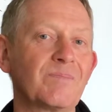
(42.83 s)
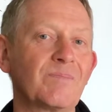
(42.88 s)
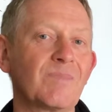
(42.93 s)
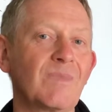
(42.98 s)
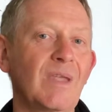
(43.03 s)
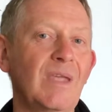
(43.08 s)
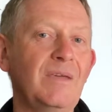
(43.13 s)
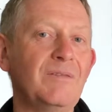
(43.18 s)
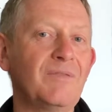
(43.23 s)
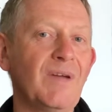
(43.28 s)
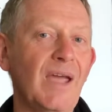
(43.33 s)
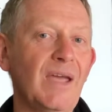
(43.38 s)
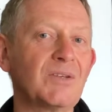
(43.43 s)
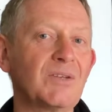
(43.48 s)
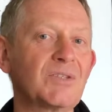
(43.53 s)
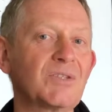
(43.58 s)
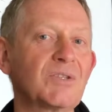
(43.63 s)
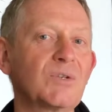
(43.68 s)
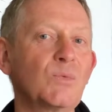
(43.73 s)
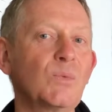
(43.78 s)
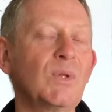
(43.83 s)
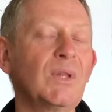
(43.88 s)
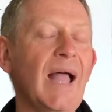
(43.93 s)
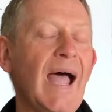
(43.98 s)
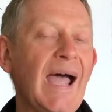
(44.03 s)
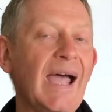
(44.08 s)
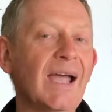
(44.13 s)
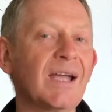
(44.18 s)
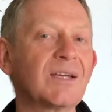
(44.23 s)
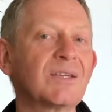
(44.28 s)
Yvette will
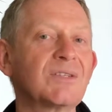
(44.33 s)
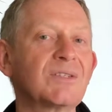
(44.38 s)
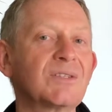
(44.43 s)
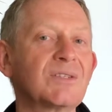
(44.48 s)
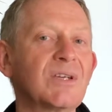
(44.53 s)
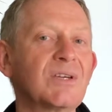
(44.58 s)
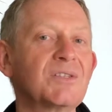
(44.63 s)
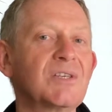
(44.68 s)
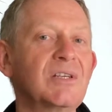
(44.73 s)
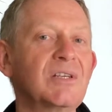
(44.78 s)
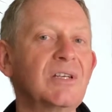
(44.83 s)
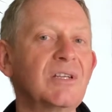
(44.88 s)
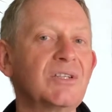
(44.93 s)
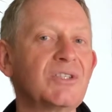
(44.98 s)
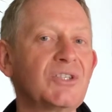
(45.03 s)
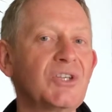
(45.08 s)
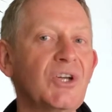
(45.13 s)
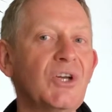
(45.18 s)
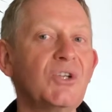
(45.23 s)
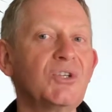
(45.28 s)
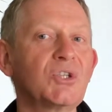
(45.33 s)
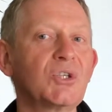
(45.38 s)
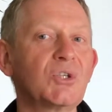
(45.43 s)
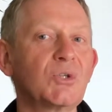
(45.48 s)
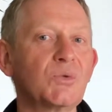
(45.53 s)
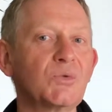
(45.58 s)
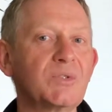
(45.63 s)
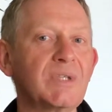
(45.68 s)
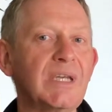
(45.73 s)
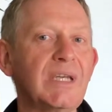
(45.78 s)
act as a
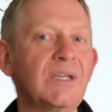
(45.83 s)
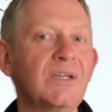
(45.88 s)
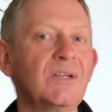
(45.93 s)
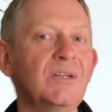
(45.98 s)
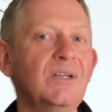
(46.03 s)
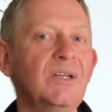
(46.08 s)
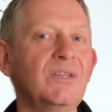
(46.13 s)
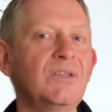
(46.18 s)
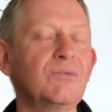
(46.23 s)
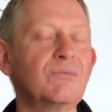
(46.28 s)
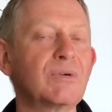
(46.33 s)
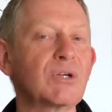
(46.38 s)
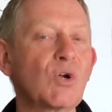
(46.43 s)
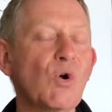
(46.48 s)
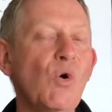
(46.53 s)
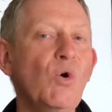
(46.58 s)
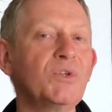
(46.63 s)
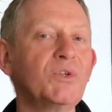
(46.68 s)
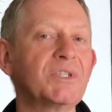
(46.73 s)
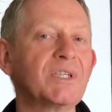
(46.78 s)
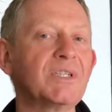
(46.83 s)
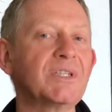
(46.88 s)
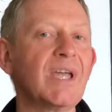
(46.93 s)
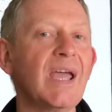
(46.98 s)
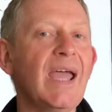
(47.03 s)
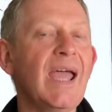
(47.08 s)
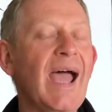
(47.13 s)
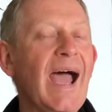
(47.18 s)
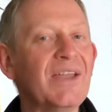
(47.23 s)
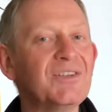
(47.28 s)
liturgical deacon in the recorded
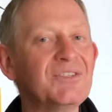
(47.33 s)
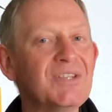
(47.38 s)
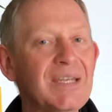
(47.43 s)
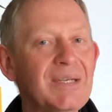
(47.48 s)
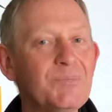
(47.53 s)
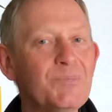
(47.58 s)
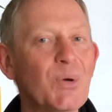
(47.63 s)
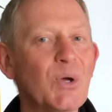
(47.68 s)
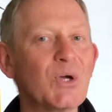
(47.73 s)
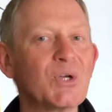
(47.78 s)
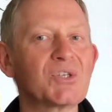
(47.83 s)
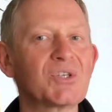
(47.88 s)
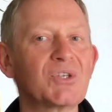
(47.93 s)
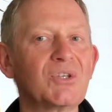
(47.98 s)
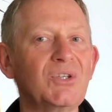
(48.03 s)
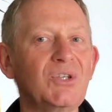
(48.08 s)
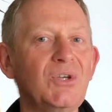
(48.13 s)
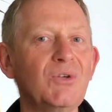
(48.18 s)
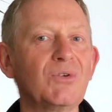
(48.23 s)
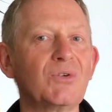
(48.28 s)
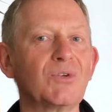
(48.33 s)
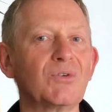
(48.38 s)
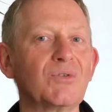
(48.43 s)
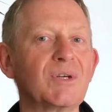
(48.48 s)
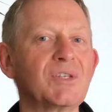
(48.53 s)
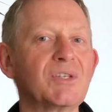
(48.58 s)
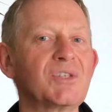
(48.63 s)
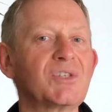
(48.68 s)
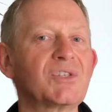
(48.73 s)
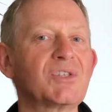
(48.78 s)
and in-person
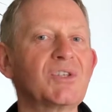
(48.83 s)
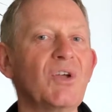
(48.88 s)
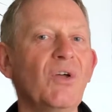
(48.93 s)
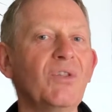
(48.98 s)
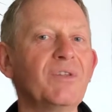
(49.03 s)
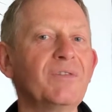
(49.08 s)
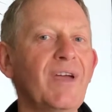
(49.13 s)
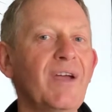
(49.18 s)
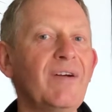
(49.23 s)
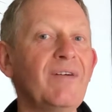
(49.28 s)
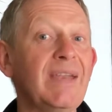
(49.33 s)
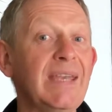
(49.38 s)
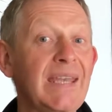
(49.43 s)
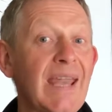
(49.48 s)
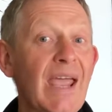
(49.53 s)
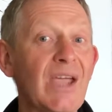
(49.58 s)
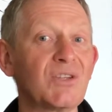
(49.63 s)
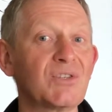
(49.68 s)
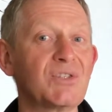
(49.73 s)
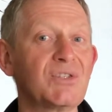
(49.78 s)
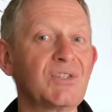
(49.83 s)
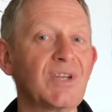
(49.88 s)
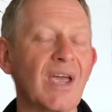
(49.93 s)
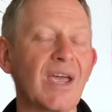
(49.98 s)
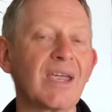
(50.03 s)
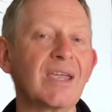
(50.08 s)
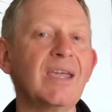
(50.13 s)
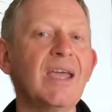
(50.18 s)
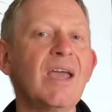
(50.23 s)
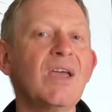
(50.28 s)
Eucharists on the very next
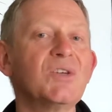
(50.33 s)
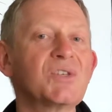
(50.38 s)
day,